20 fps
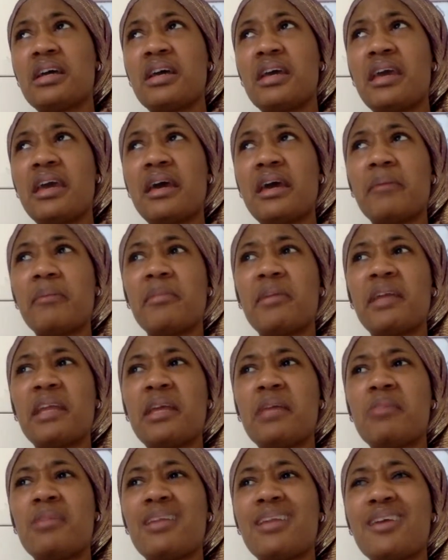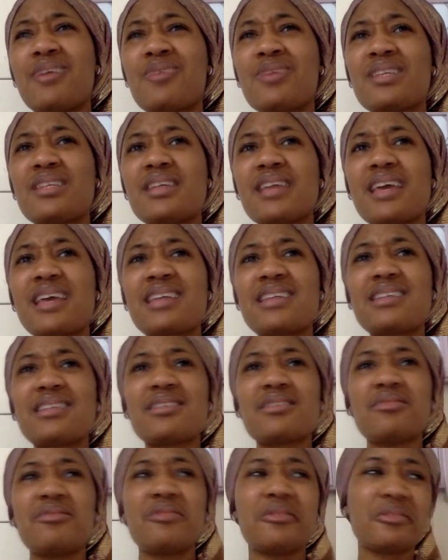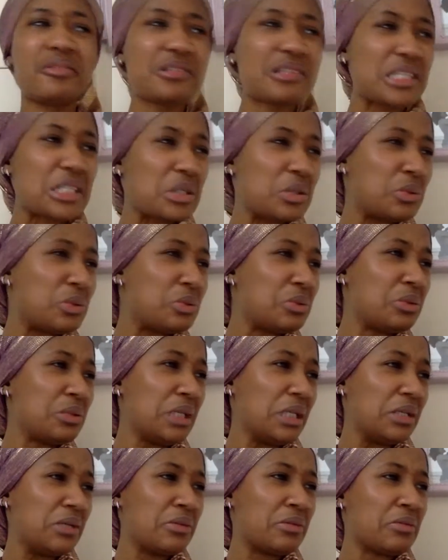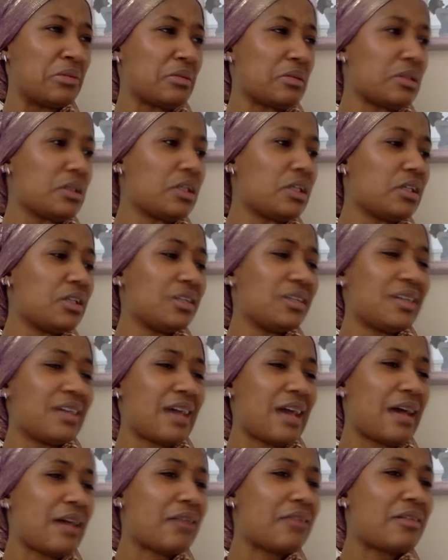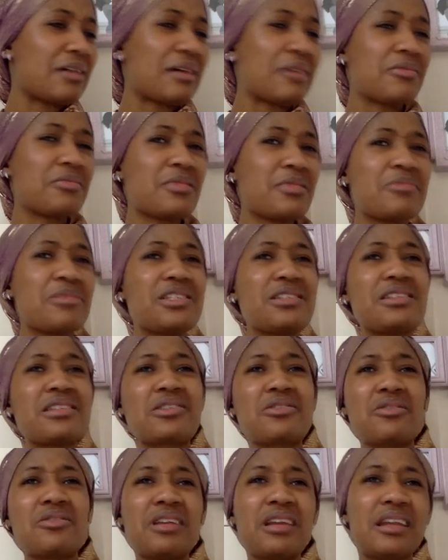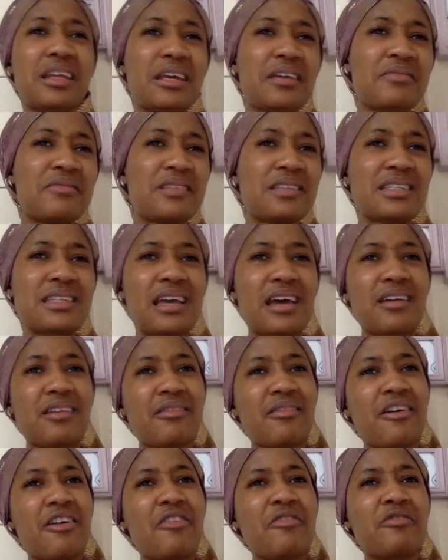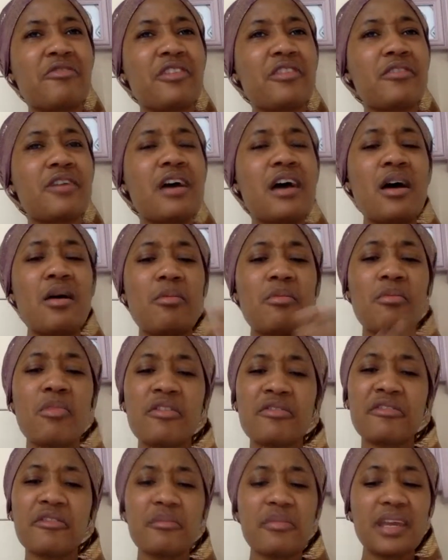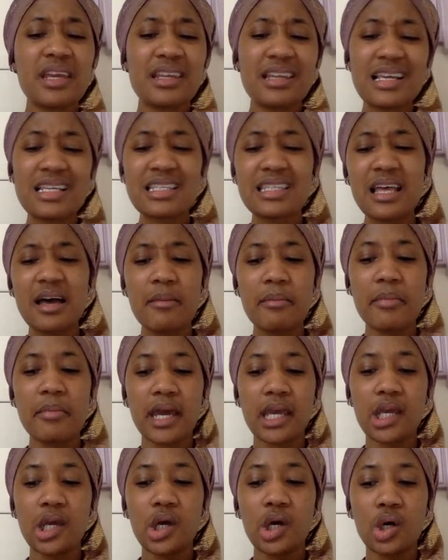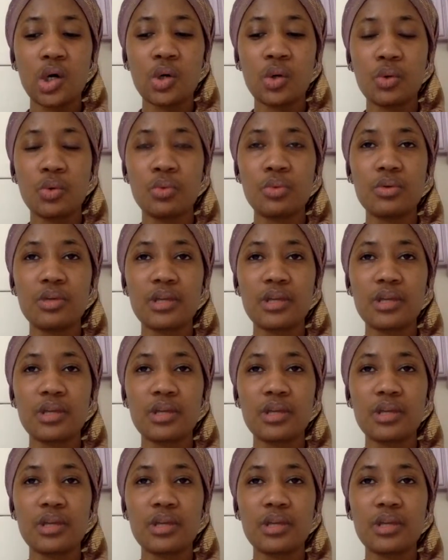get money, even like what's the essence of going to school, I'm just gonna live this kind of comfortable, but for me, that's not my goal.